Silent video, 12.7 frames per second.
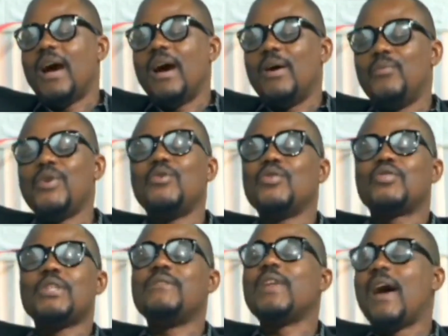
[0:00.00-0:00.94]
We don't
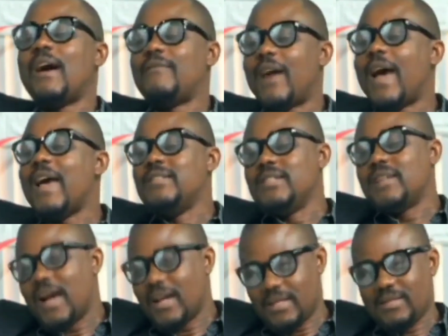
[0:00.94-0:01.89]
even have ID
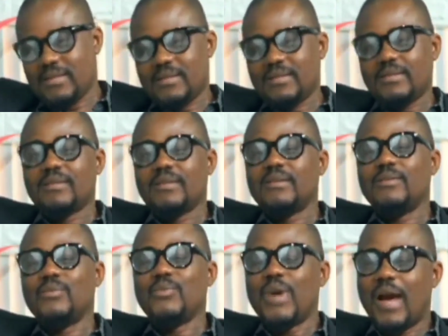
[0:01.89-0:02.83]
cards.
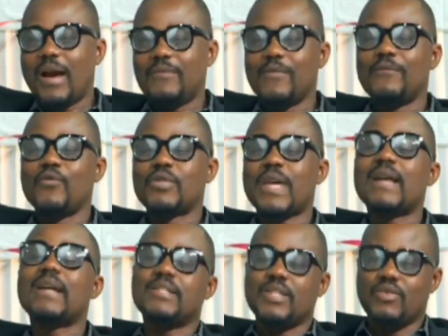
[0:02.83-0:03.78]
We have voter
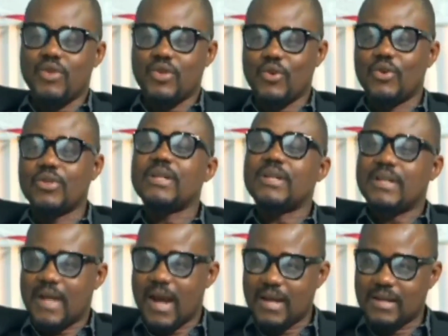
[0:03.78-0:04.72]
registration
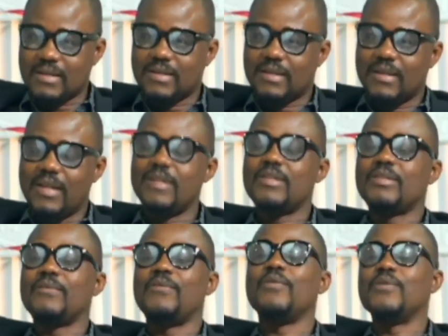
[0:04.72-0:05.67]
cards. It is
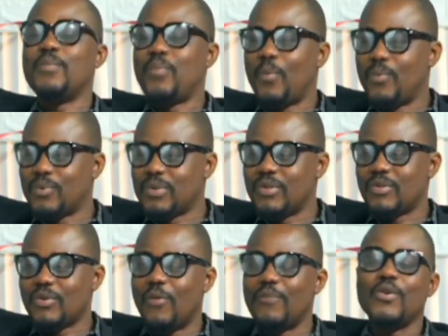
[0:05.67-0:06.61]
for the purposes
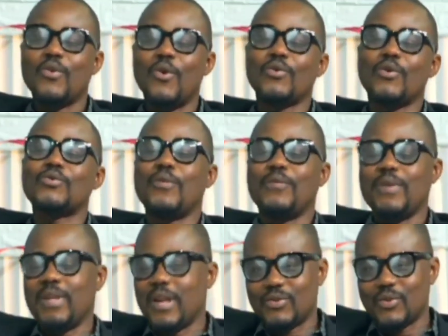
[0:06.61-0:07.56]
of the conduct of
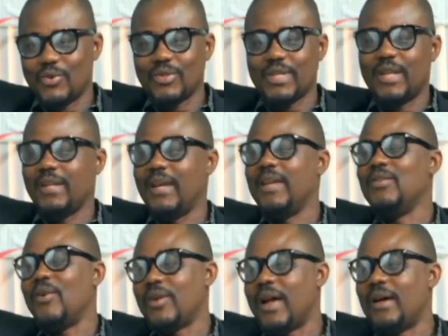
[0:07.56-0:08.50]
elections and any
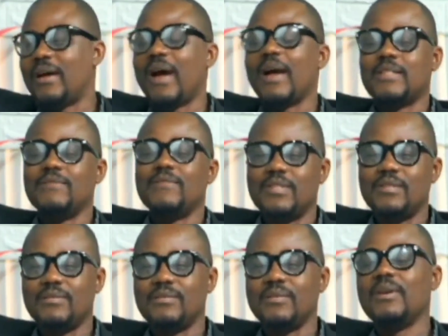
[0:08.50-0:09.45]
other
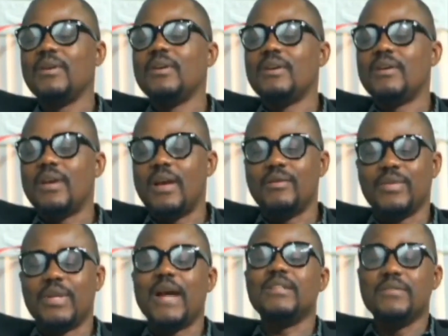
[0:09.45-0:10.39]
activity
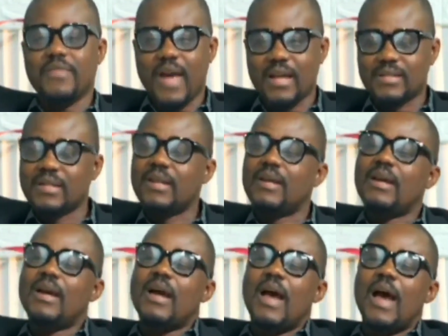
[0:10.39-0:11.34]
regarding that.
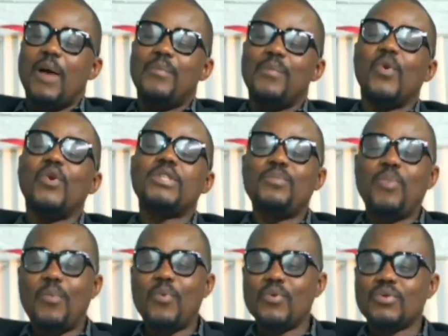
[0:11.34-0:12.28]

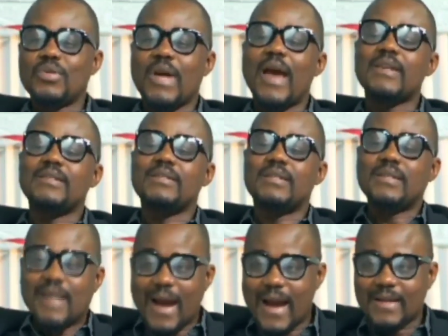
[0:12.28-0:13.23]
Multi-purpose ID
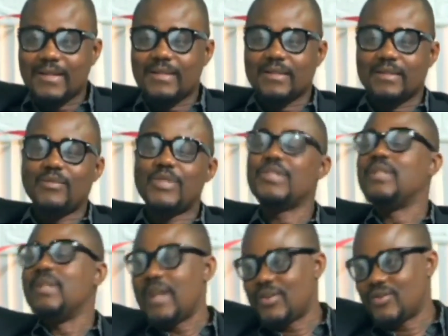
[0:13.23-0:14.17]
card, which is the
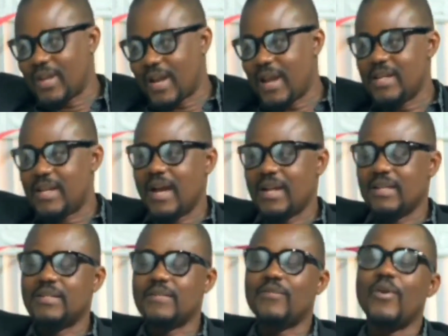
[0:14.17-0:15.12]
national ID card,
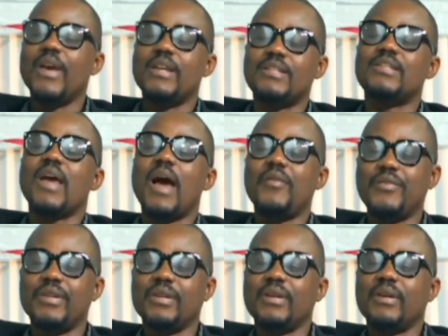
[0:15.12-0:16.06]
is for NCRA.